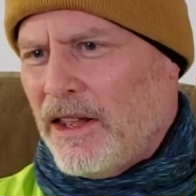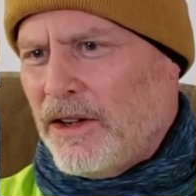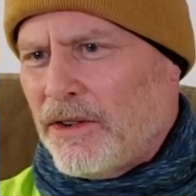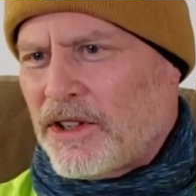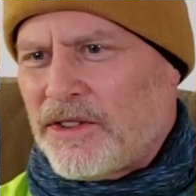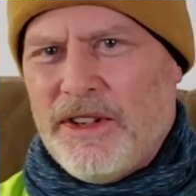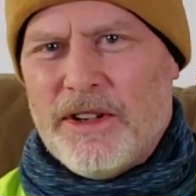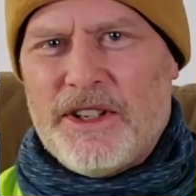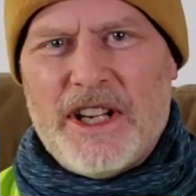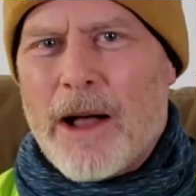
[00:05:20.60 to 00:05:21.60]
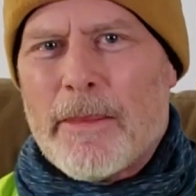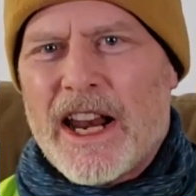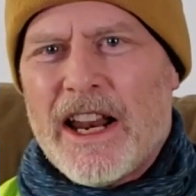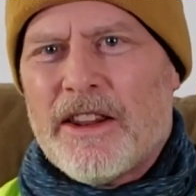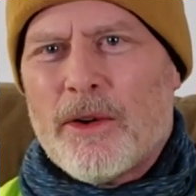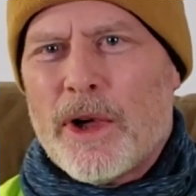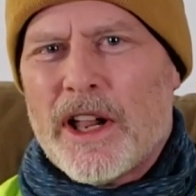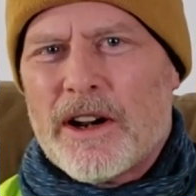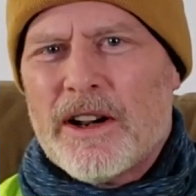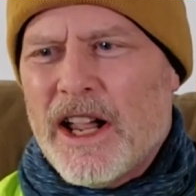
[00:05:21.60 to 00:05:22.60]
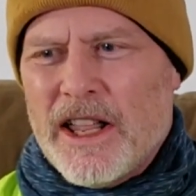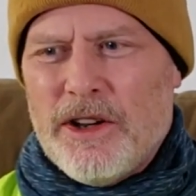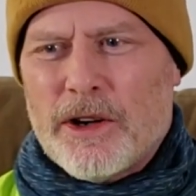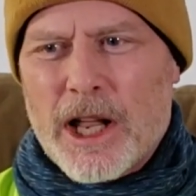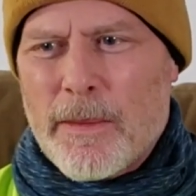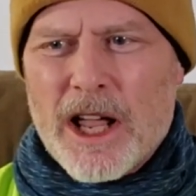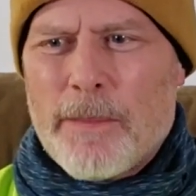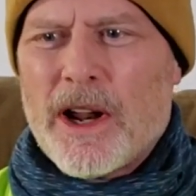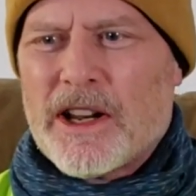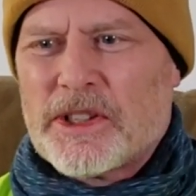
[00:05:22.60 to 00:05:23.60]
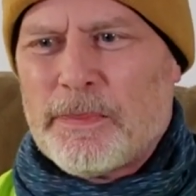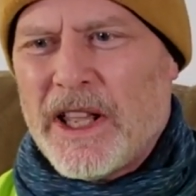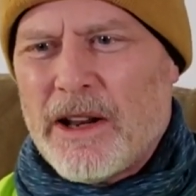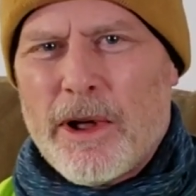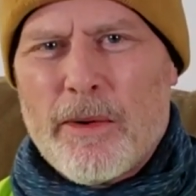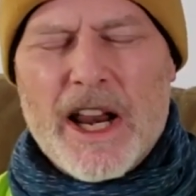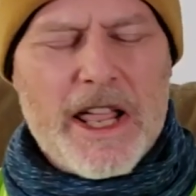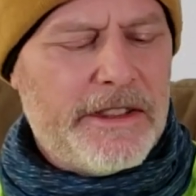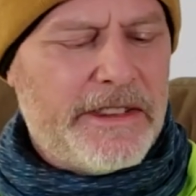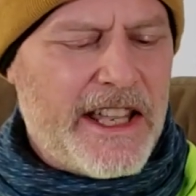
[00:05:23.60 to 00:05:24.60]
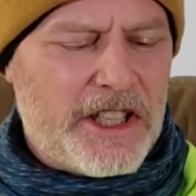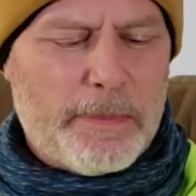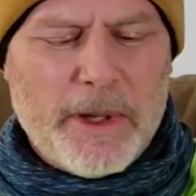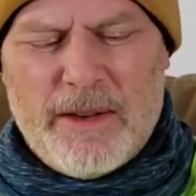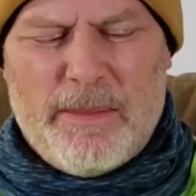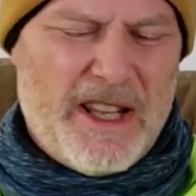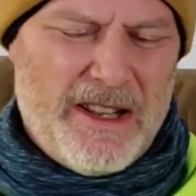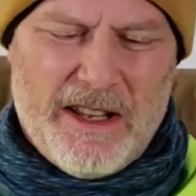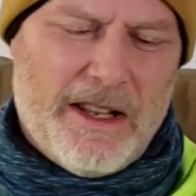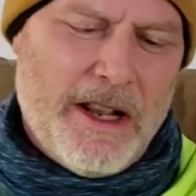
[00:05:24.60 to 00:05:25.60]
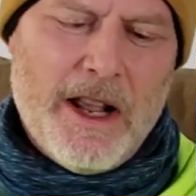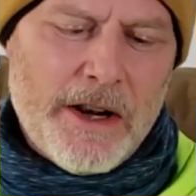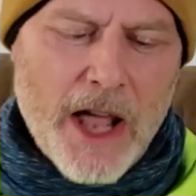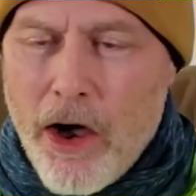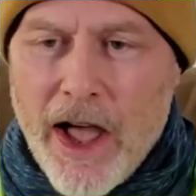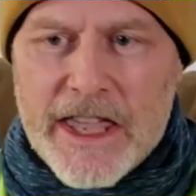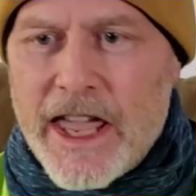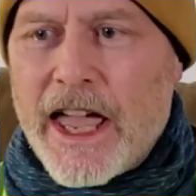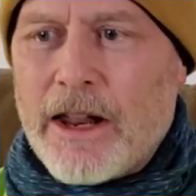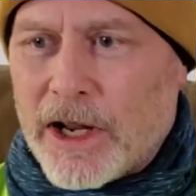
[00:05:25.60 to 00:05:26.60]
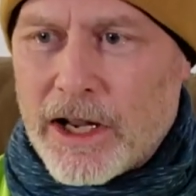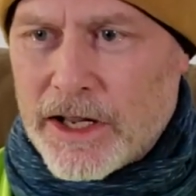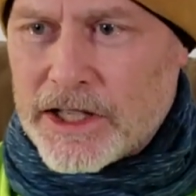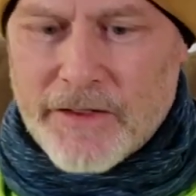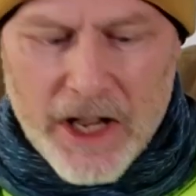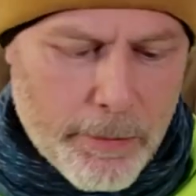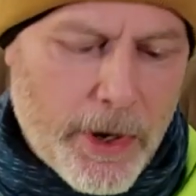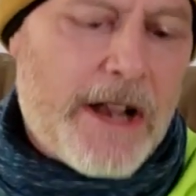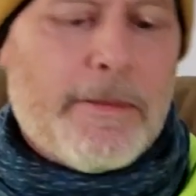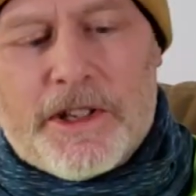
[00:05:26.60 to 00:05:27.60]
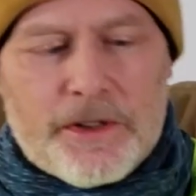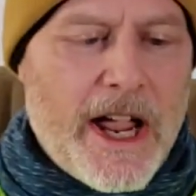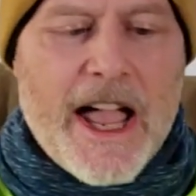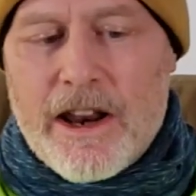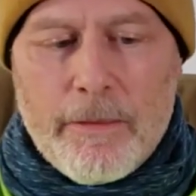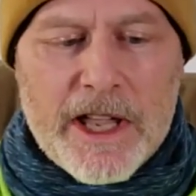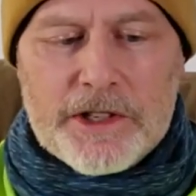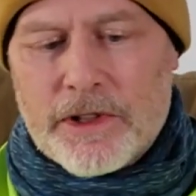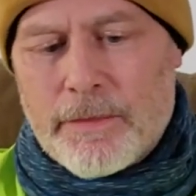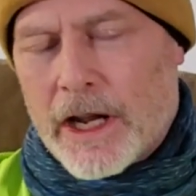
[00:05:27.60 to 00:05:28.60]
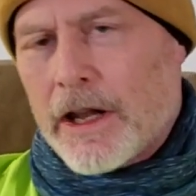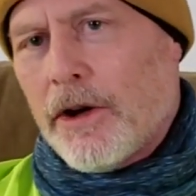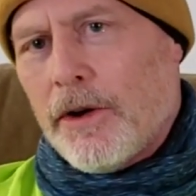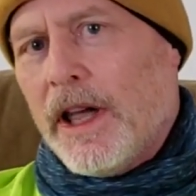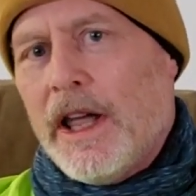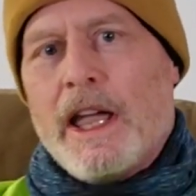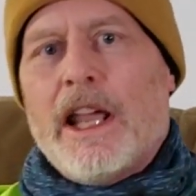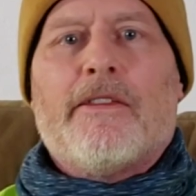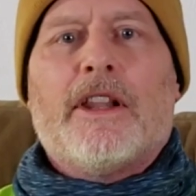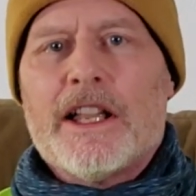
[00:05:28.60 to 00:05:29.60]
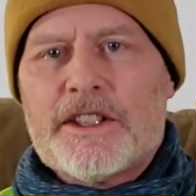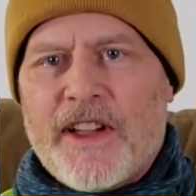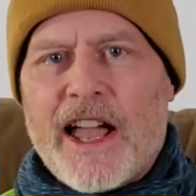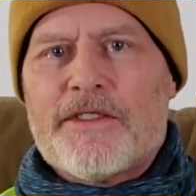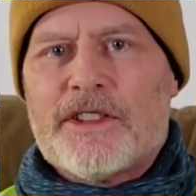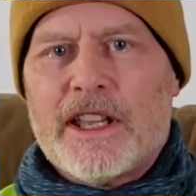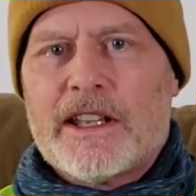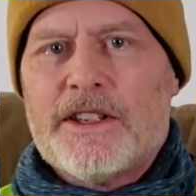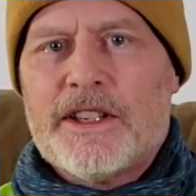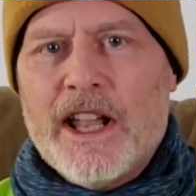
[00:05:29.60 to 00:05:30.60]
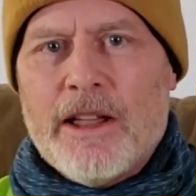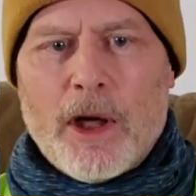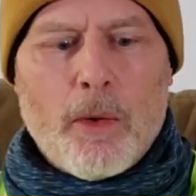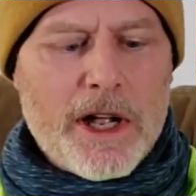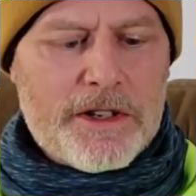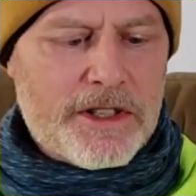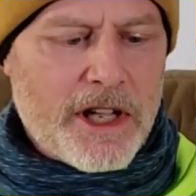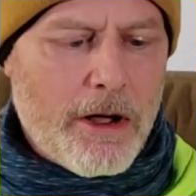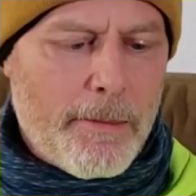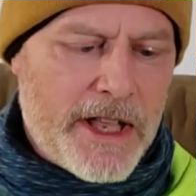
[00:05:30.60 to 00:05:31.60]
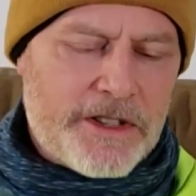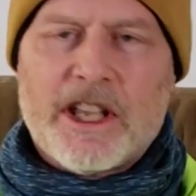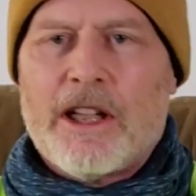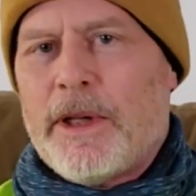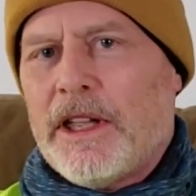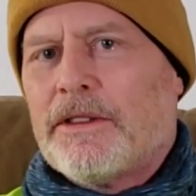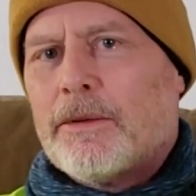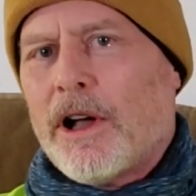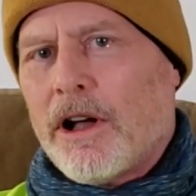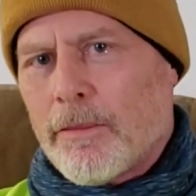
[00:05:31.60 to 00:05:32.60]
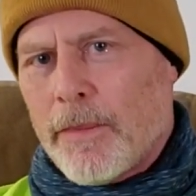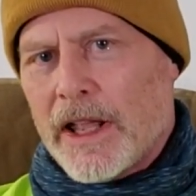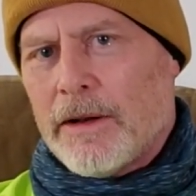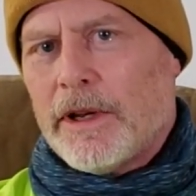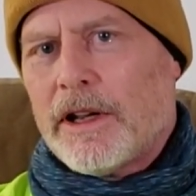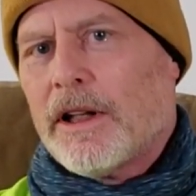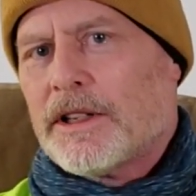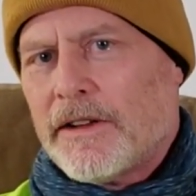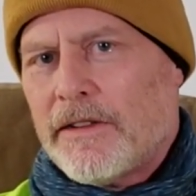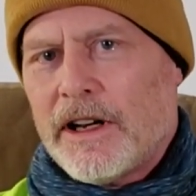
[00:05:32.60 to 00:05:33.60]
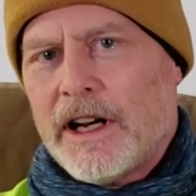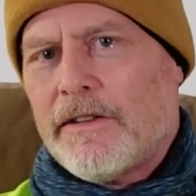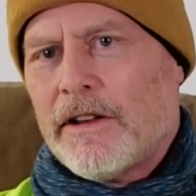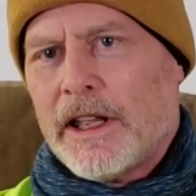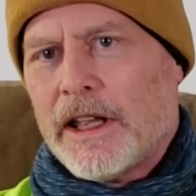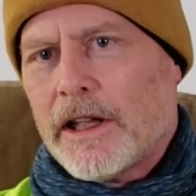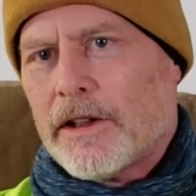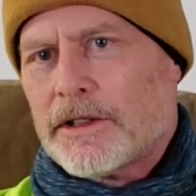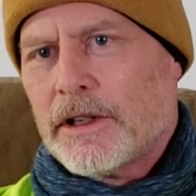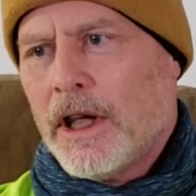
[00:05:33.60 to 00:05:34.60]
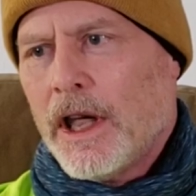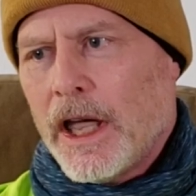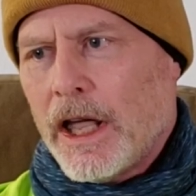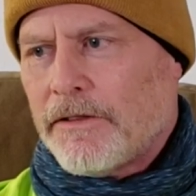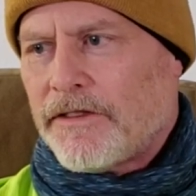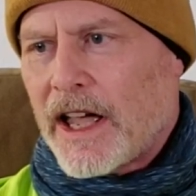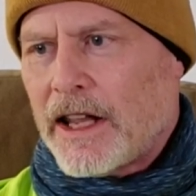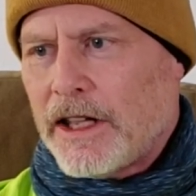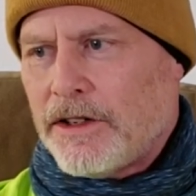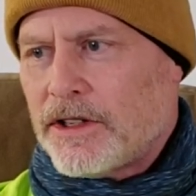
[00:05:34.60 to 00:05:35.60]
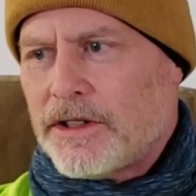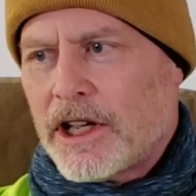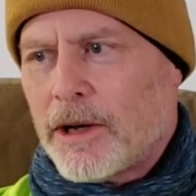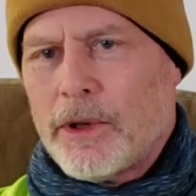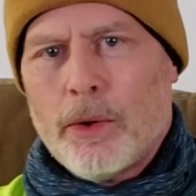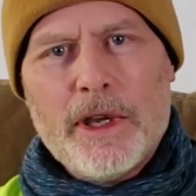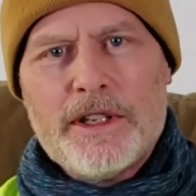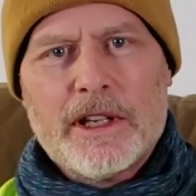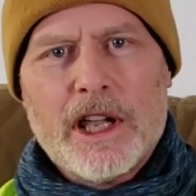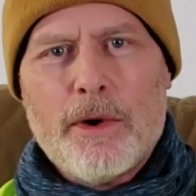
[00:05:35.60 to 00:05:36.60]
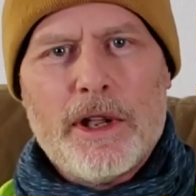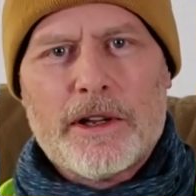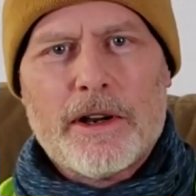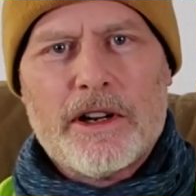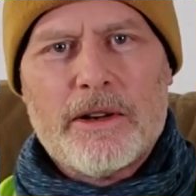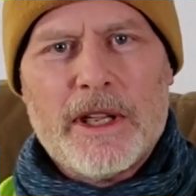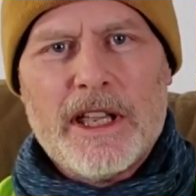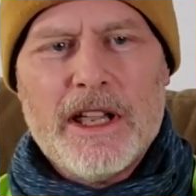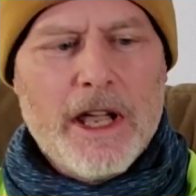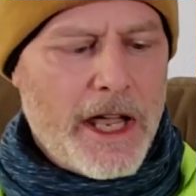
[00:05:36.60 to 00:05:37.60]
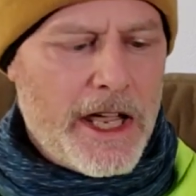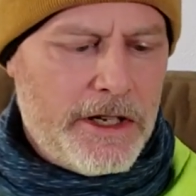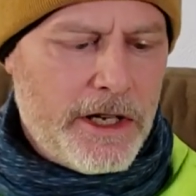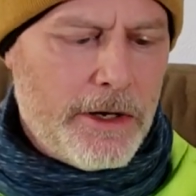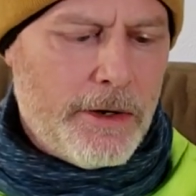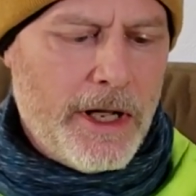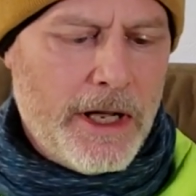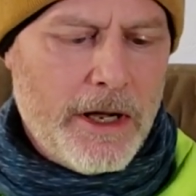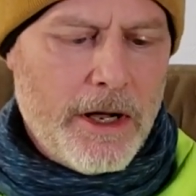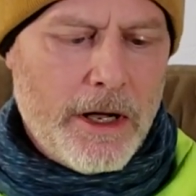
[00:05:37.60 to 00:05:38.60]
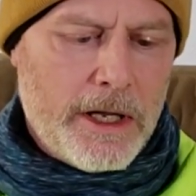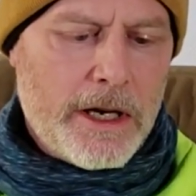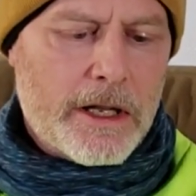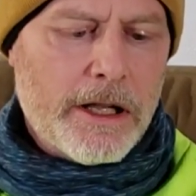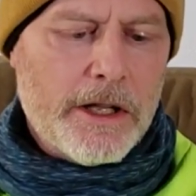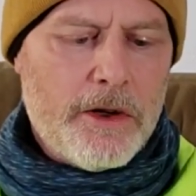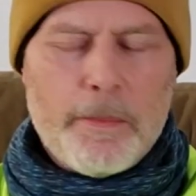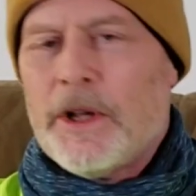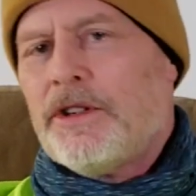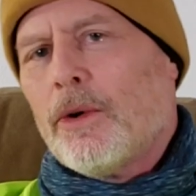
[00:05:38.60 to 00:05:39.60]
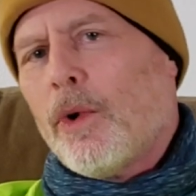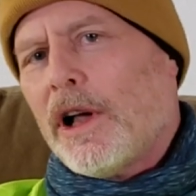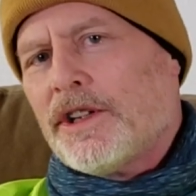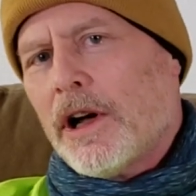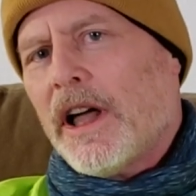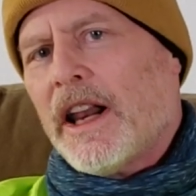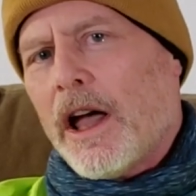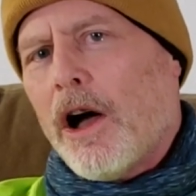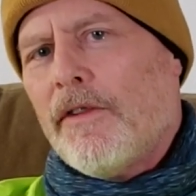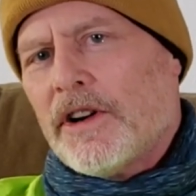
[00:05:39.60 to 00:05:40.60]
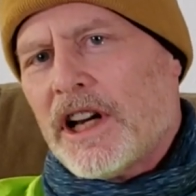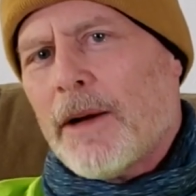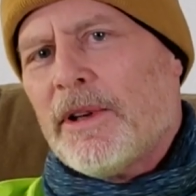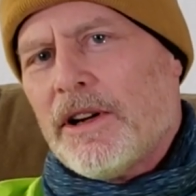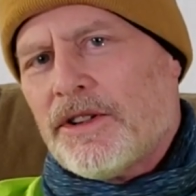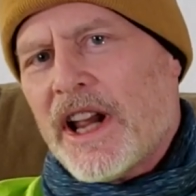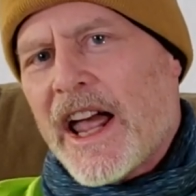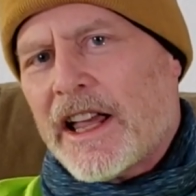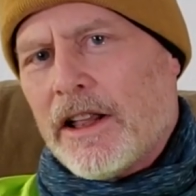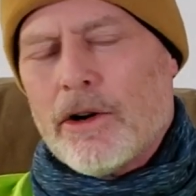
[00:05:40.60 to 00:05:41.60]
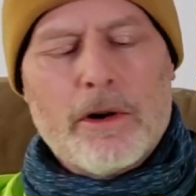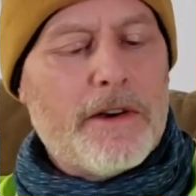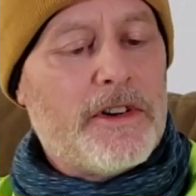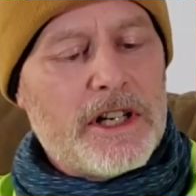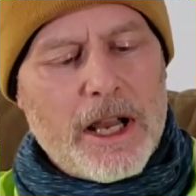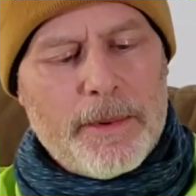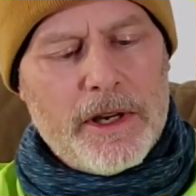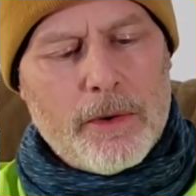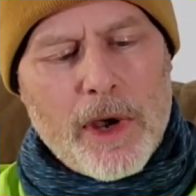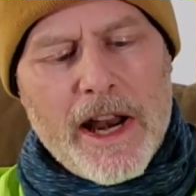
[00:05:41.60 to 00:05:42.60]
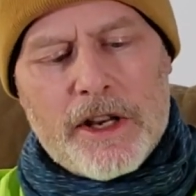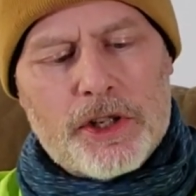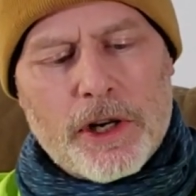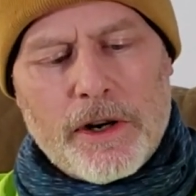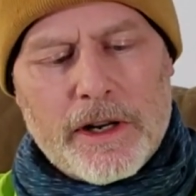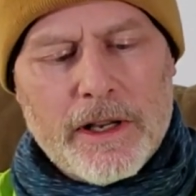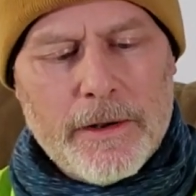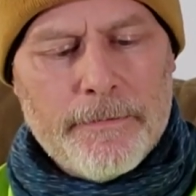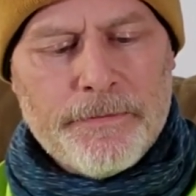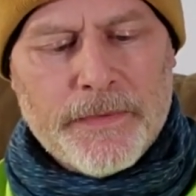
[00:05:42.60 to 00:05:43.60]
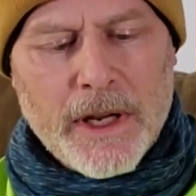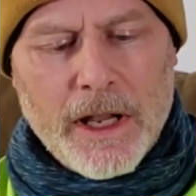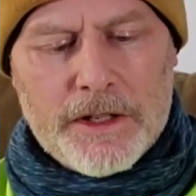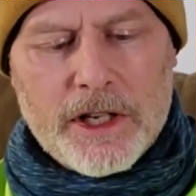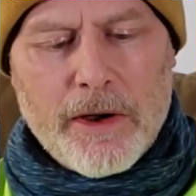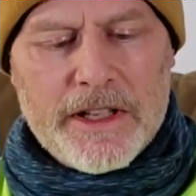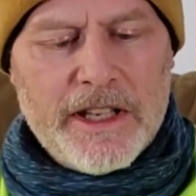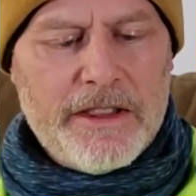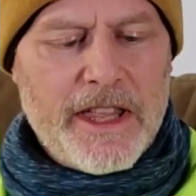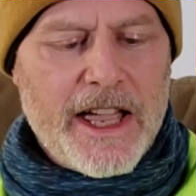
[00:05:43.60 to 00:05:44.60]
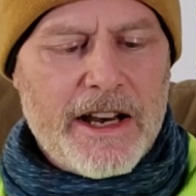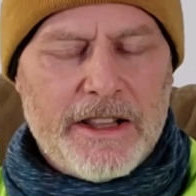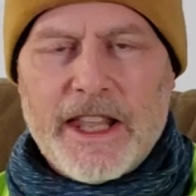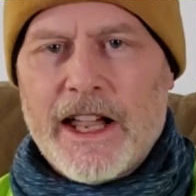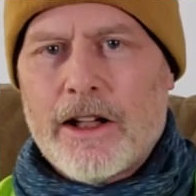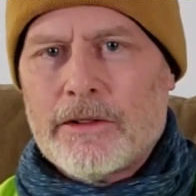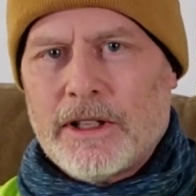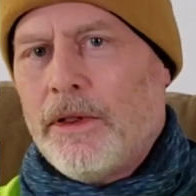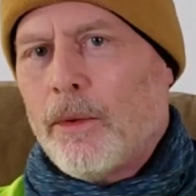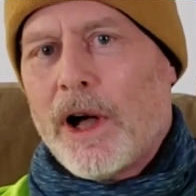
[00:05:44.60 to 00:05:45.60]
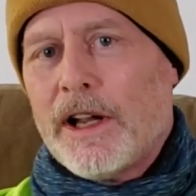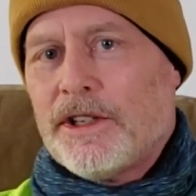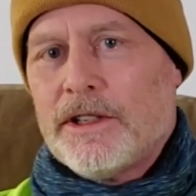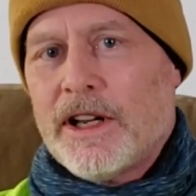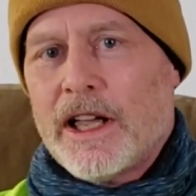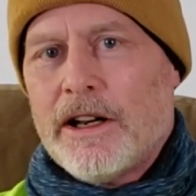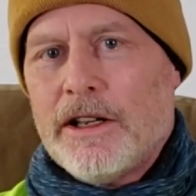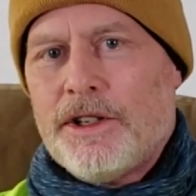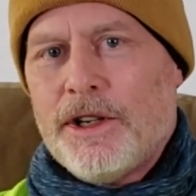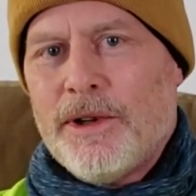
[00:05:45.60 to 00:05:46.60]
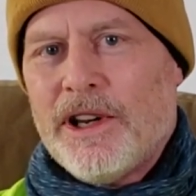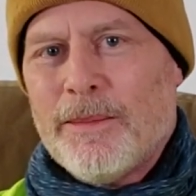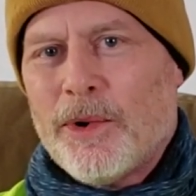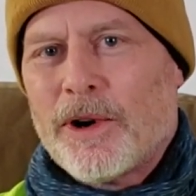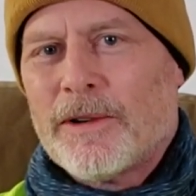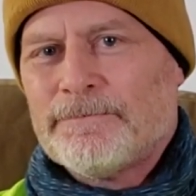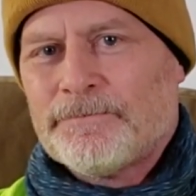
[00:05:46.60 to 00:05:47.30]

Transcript: you're dominating the winter and you're coming up on a split. Well, I want to hit that split, but no, I can't because I've got to break my stride and mess with my coat and I've lost 5 seconds. My watch is all messed up, hit the wrong button because of it and everything else. And then finally, just a couple of weeks ago, it occurred to me, hey dude, get a clue. Put your watch on over top of your jacket or over top of your running shirt. And so I did that, and now the watch is not an issue anymore